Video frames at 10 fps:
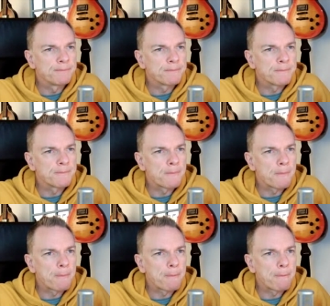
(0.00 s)

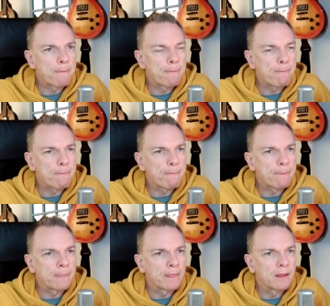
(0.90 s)

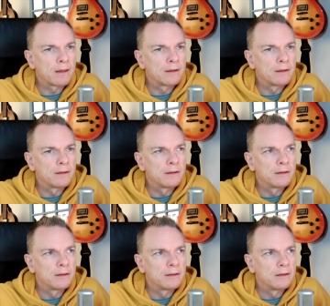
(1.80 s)

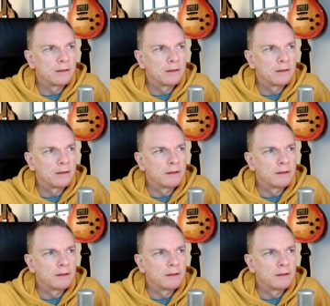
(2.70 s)

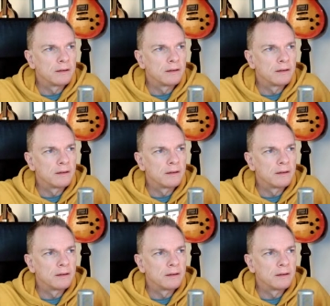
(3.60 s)
Nobody speaks.